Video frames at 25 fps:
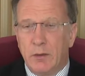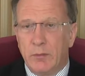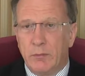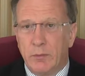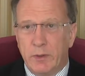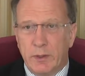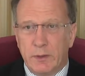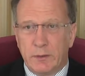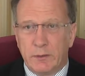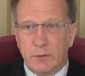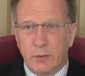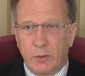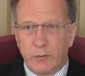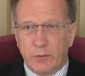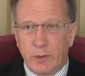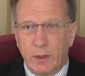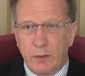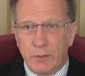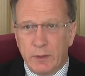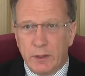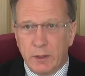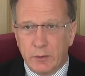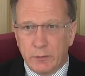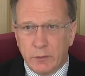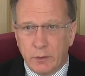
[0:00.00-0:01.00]
with not
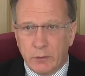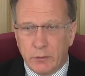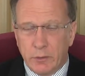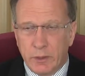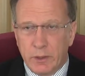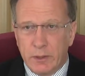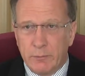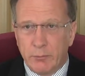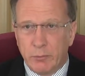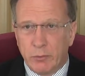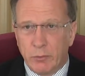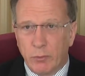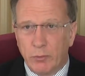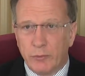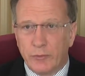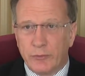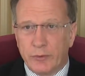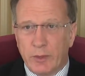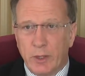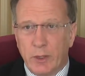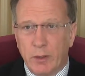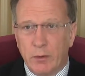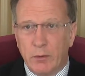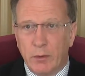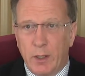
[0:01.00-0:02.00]
only a degree but
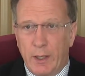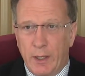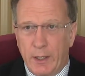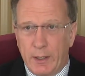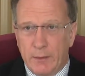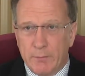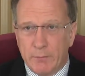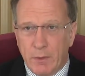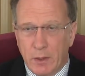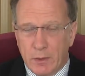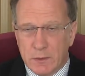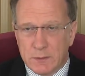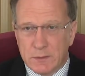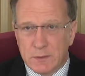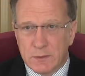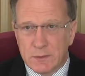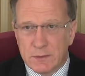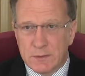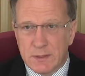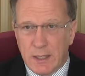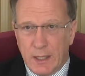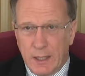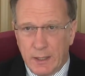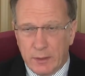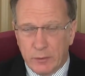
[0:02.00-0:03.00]
also a
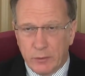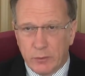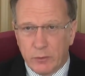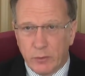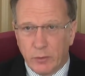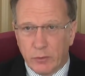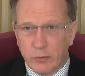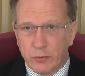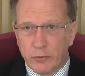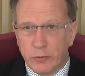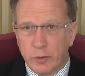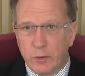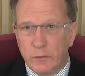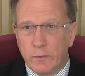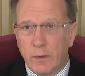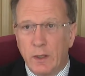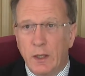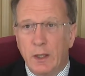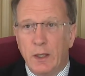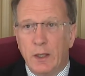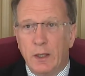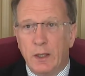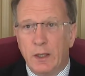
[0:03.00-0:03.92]
master's and a doctorate